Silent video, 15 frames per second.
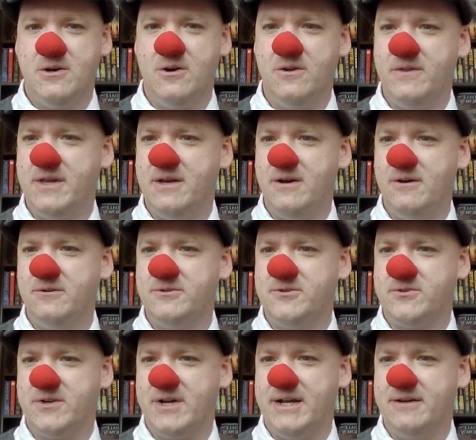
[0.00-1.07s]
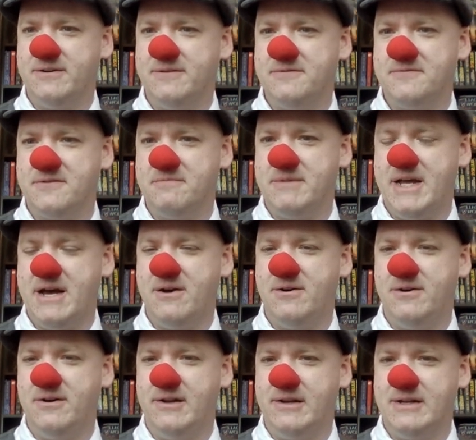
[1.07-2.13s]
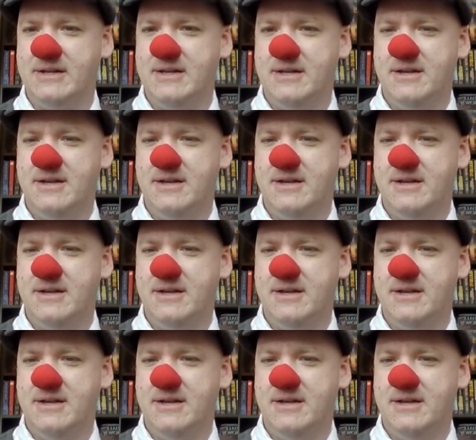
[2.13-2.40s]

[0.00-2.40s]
on the old trail from now on.